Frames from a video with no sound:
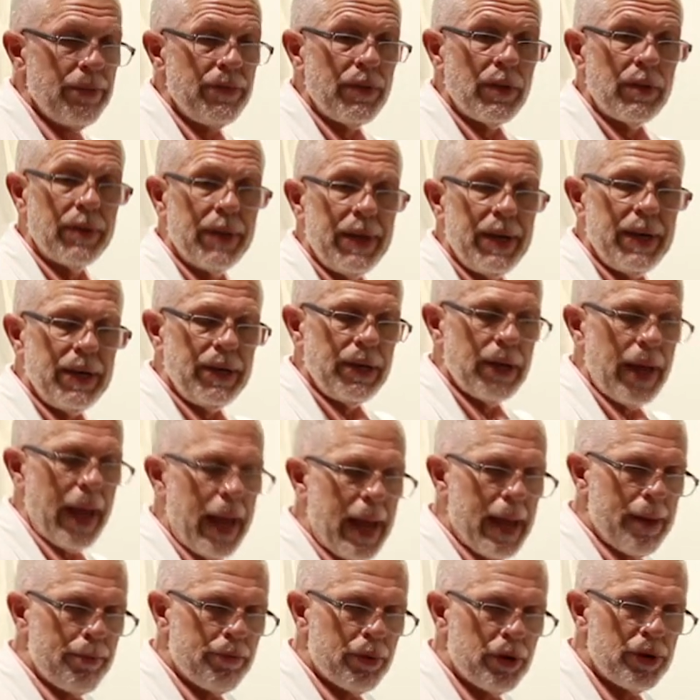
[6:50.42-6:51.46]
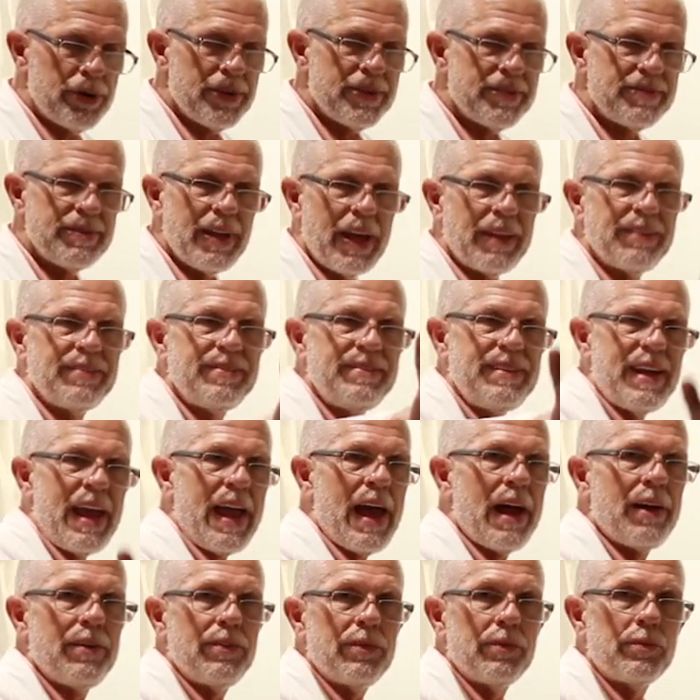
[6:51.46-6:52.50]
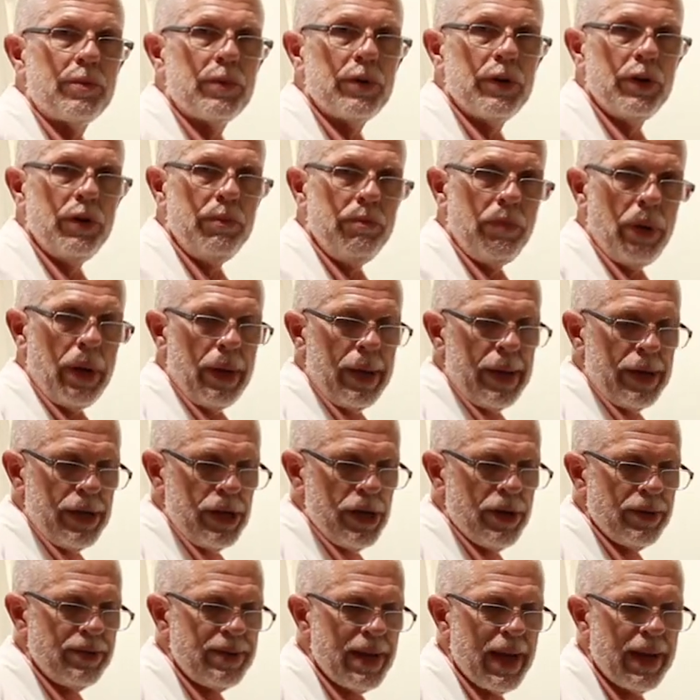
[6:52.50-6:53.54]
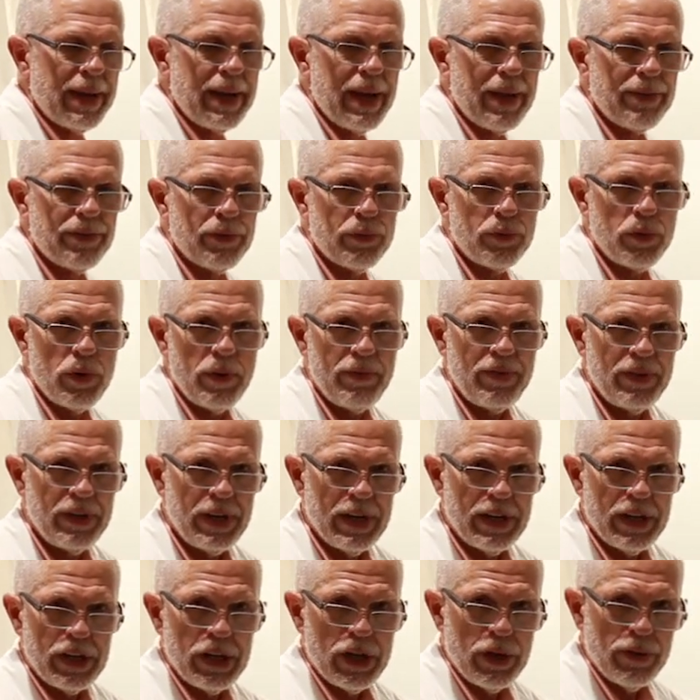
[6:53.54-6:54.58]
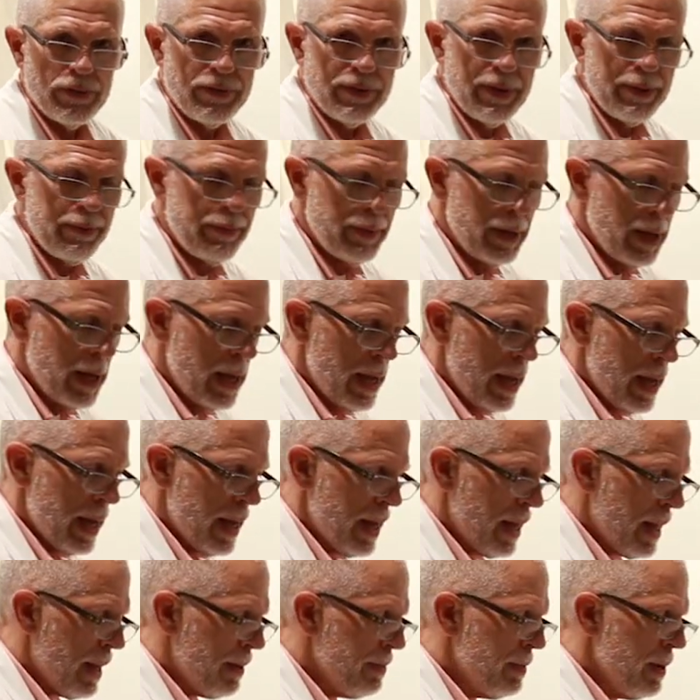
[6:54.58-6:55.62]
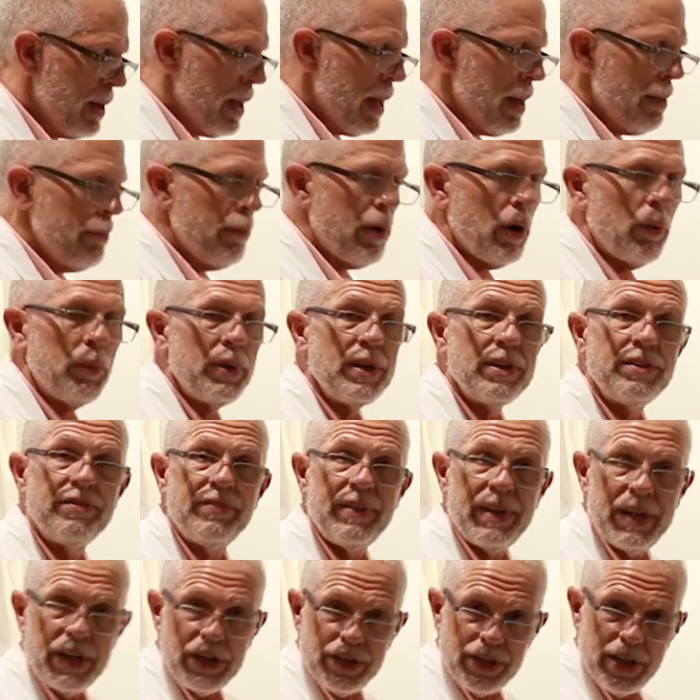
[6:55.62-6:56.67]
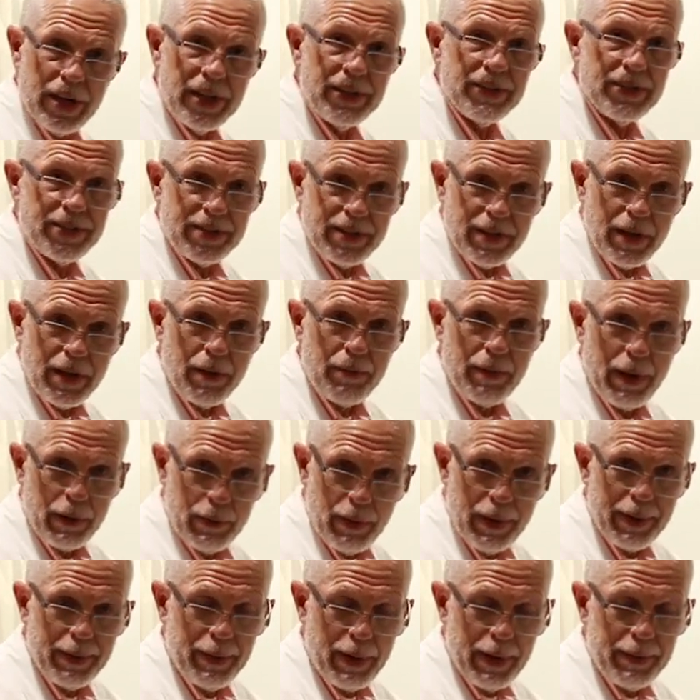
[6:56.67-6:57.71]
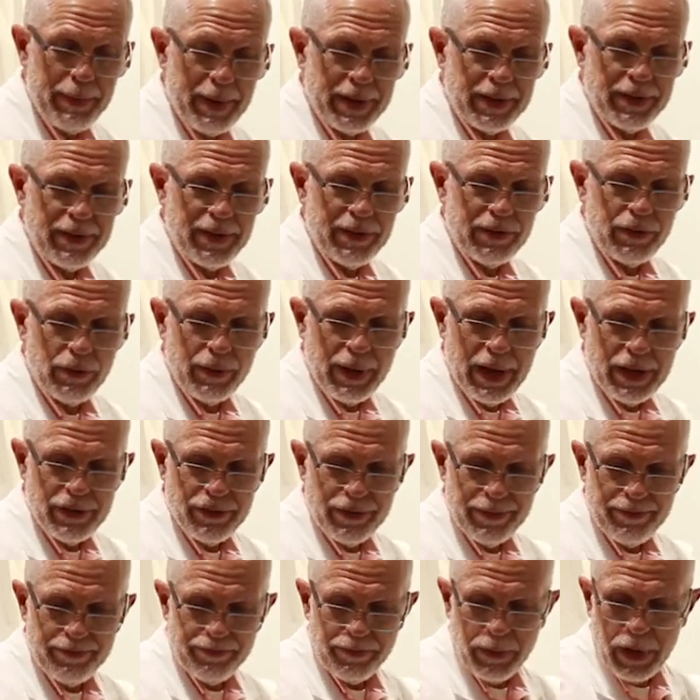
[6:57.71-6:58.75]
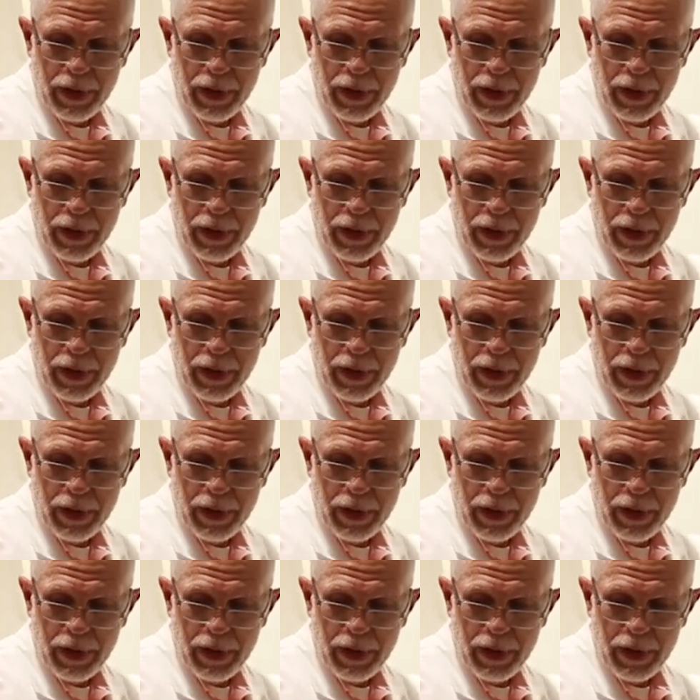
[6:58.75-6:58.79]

The linen hamper does not stay out in the room. You can take it out in the room if you need to use it, but when it's finished, it needs to come back right back to this location.